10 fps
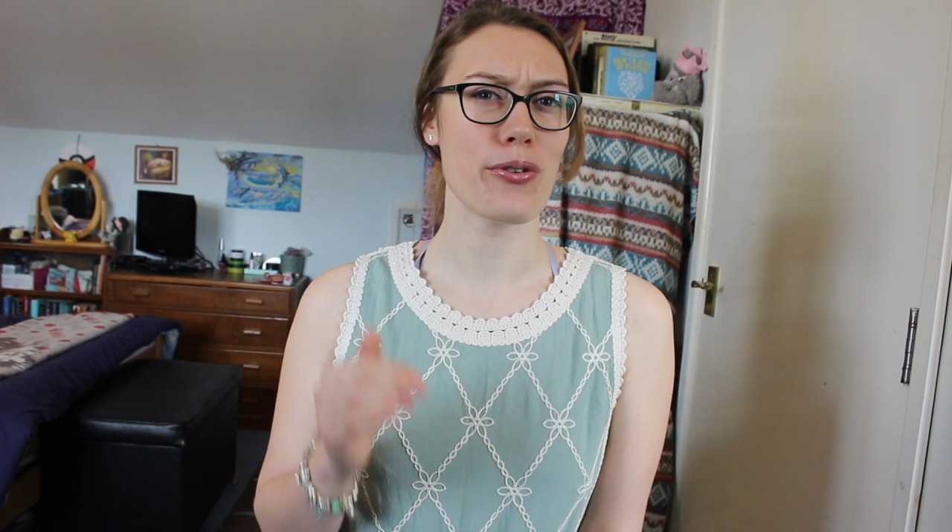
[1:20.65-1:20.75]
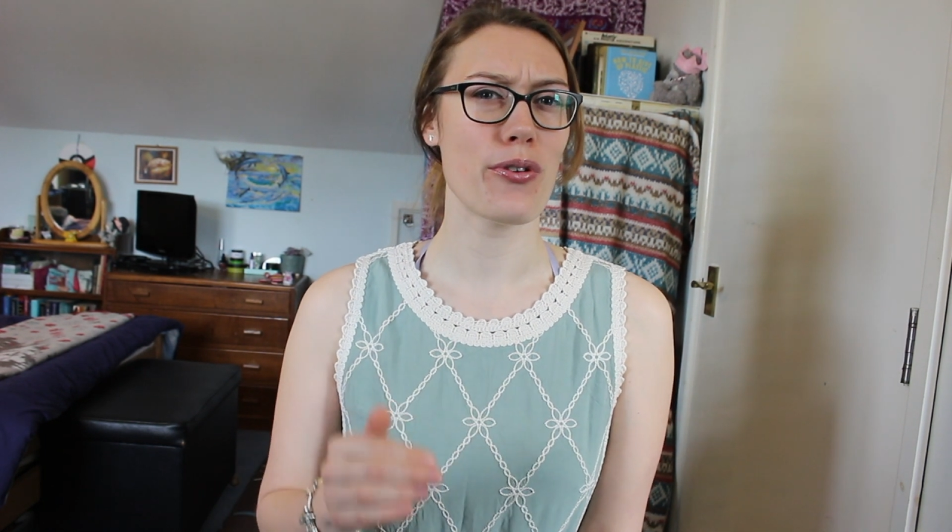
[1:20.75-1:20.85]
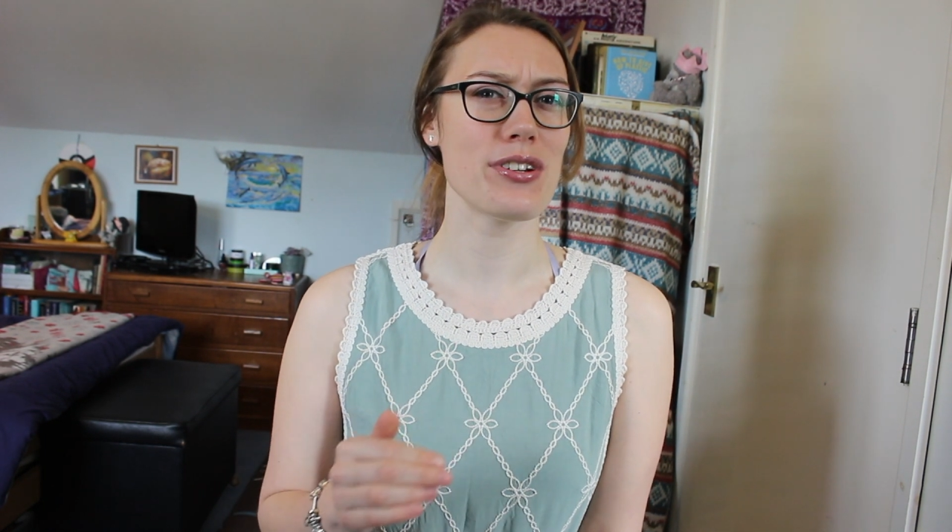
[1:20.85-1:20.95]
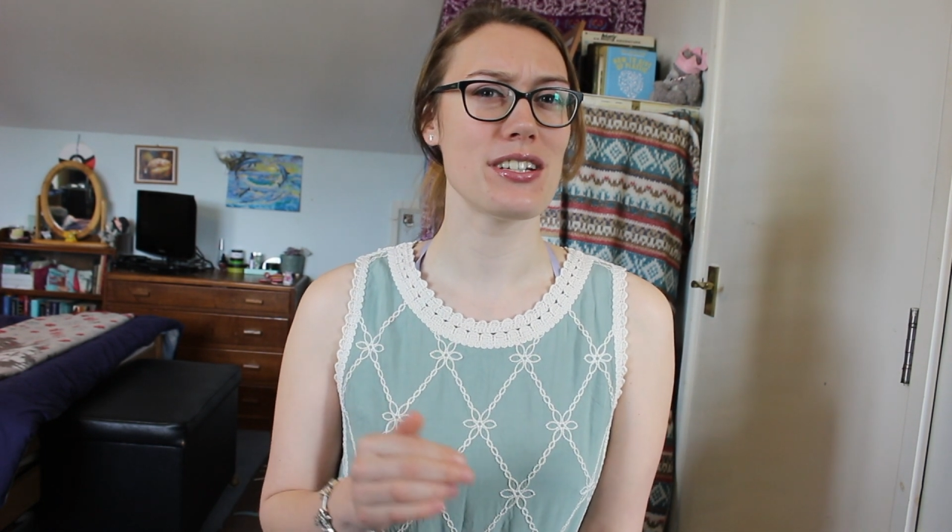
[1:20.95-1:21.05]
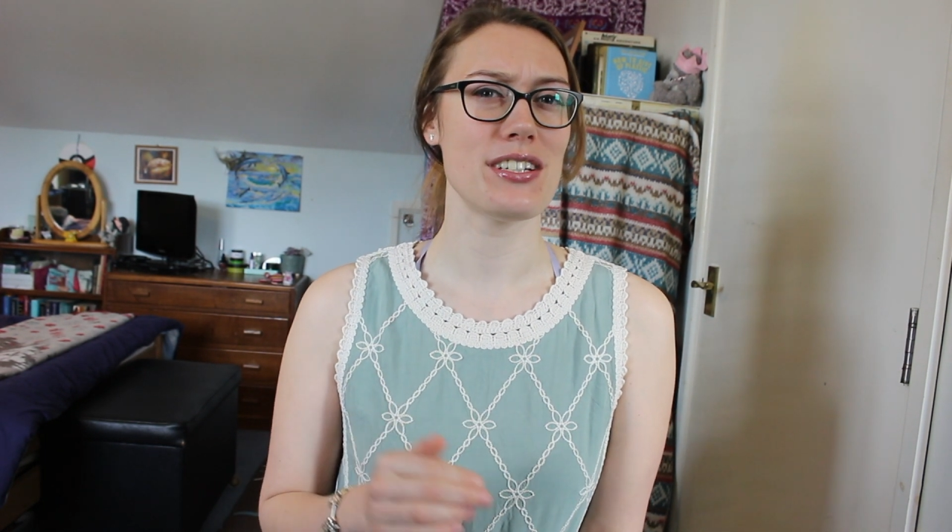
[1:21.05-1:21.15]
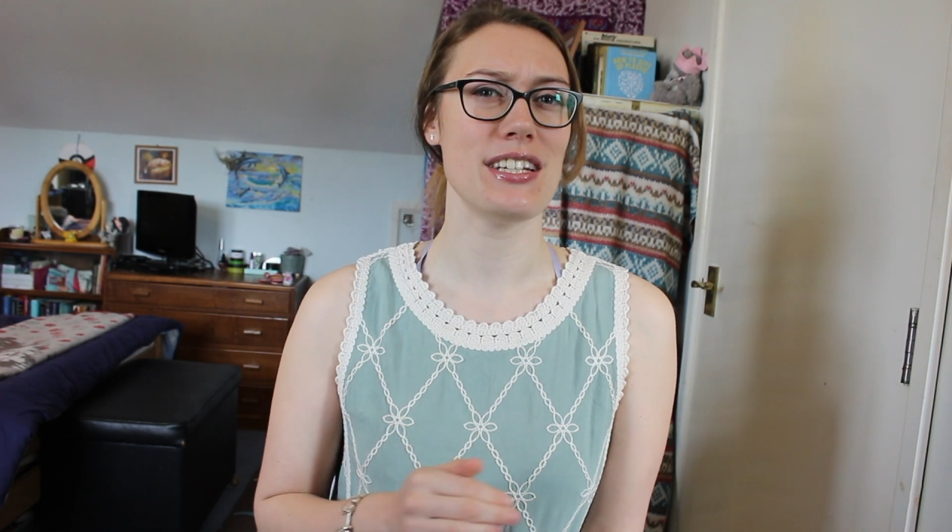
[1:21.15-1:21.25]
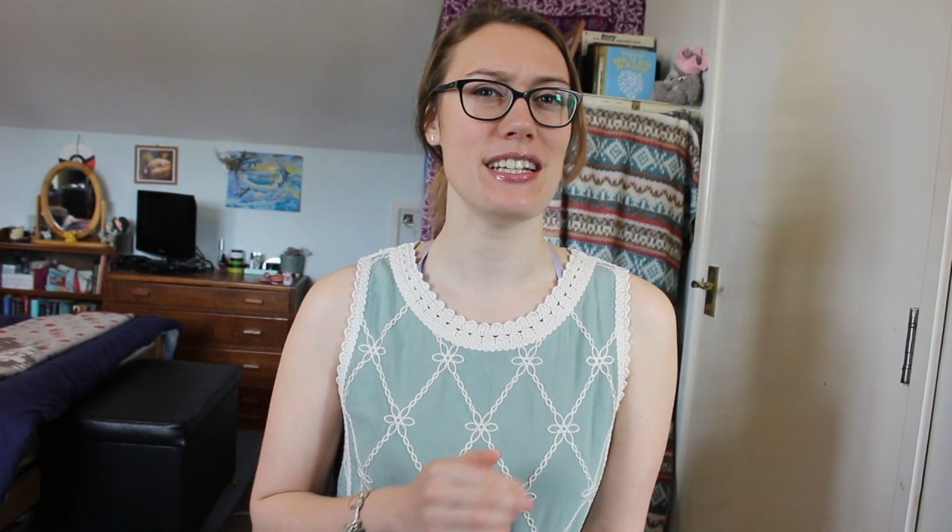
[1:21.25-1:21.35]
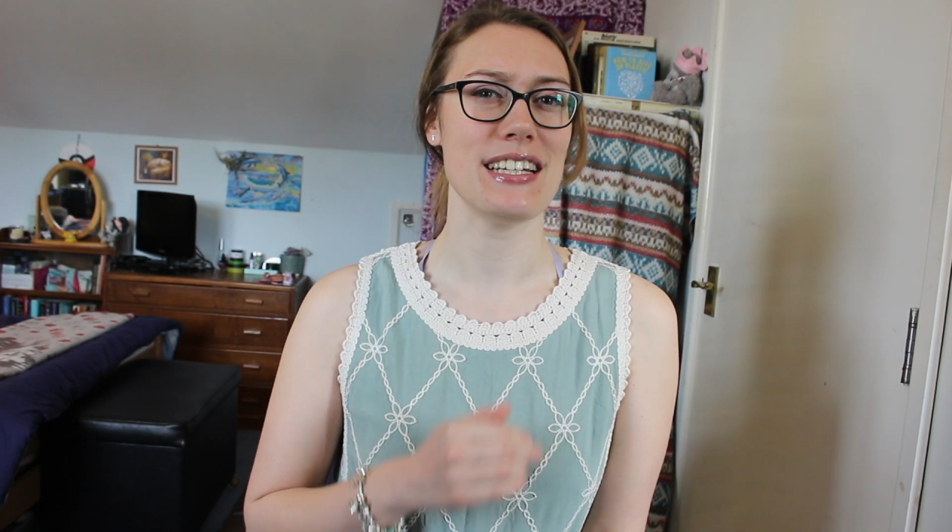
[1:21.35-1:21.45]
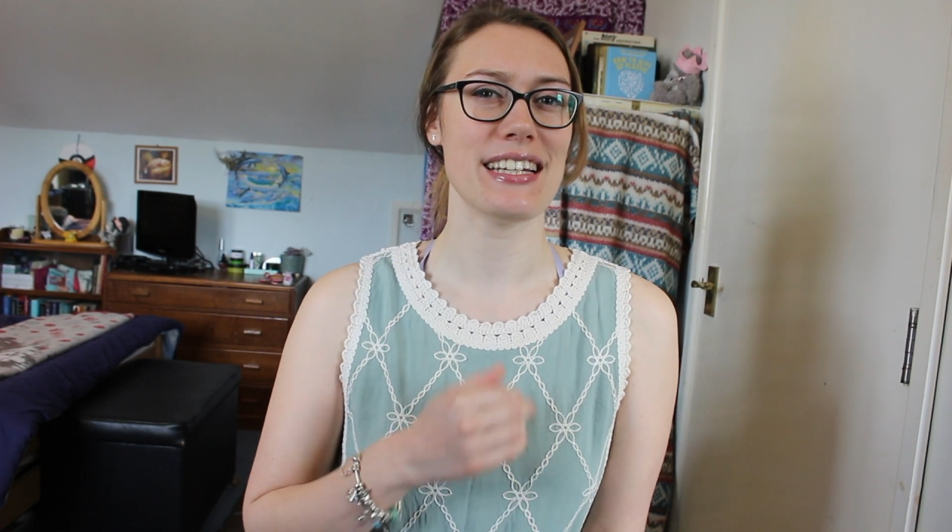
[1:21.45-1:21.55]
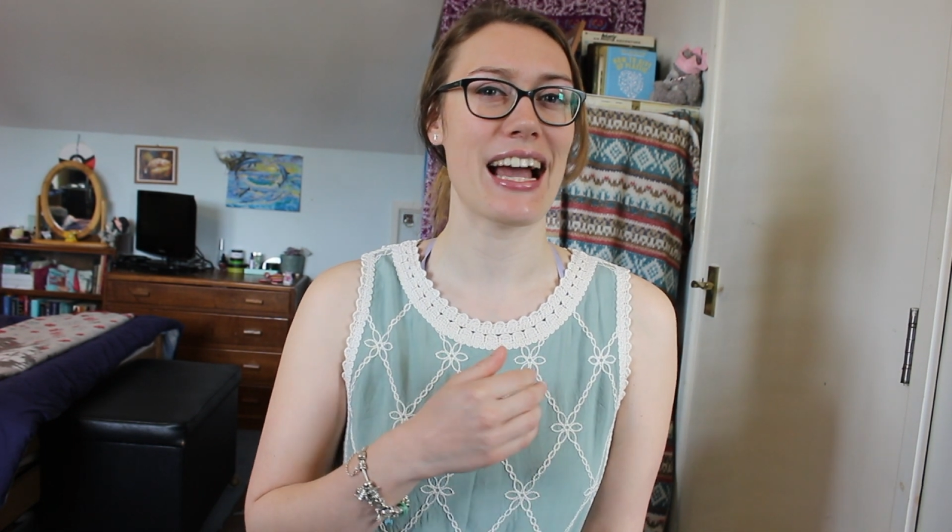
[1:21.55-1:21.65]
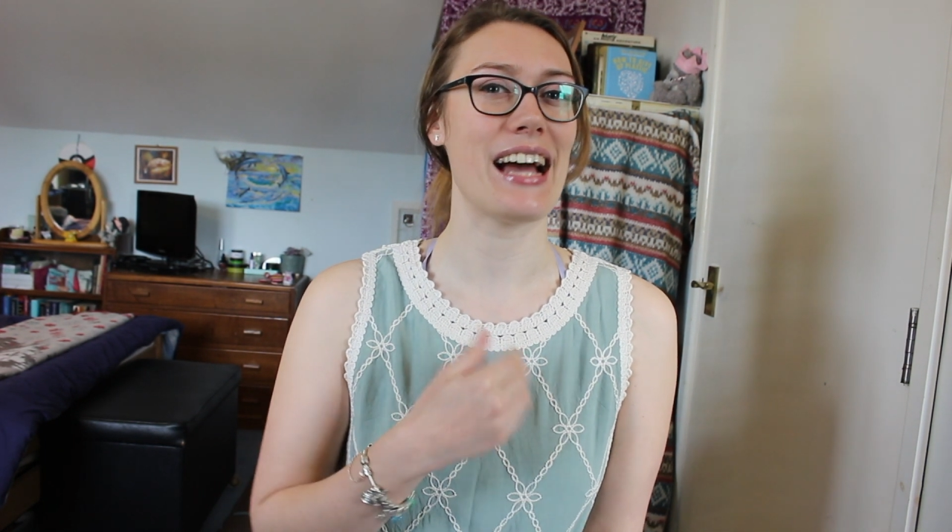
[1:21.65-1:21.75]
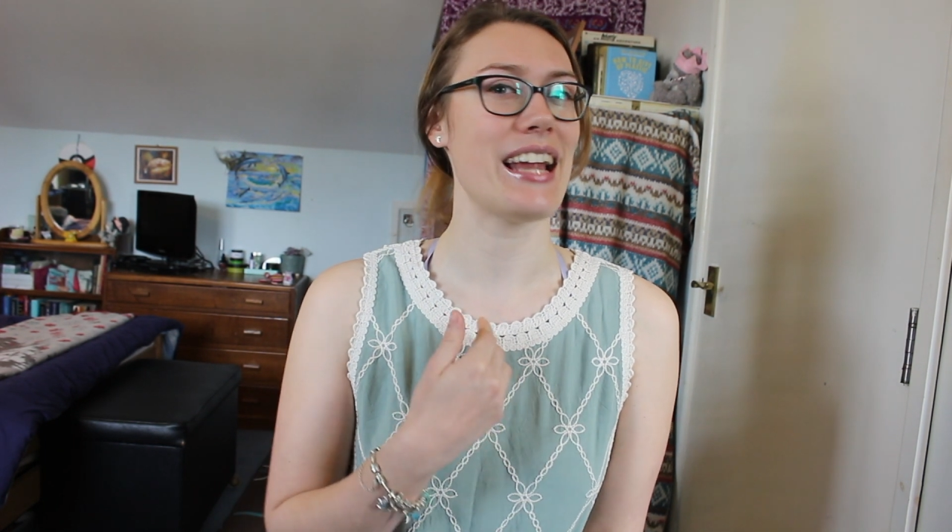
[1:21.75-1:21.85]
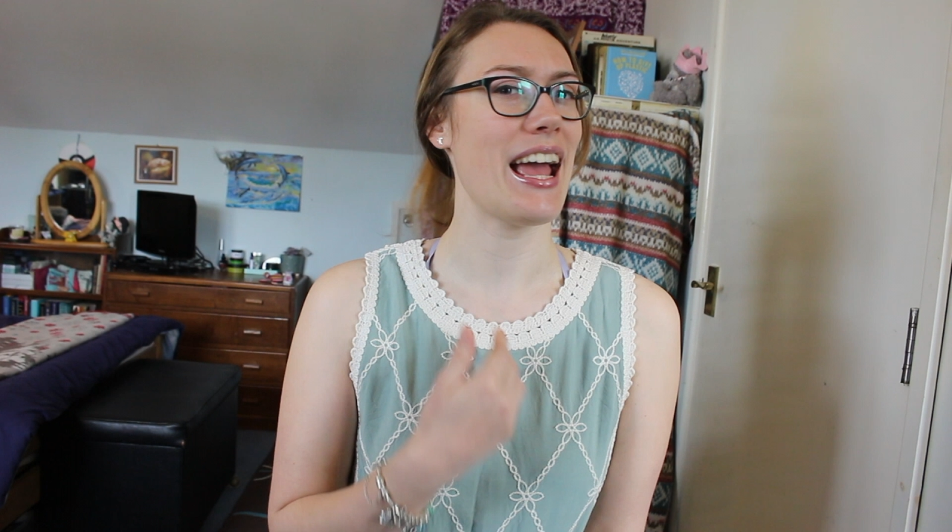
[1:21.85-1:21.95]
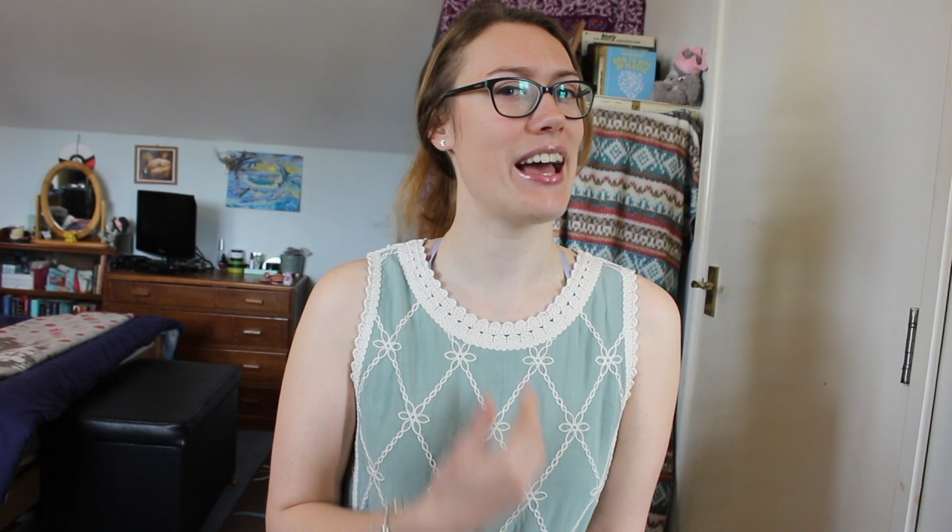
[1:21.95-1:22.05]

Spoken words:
quantity can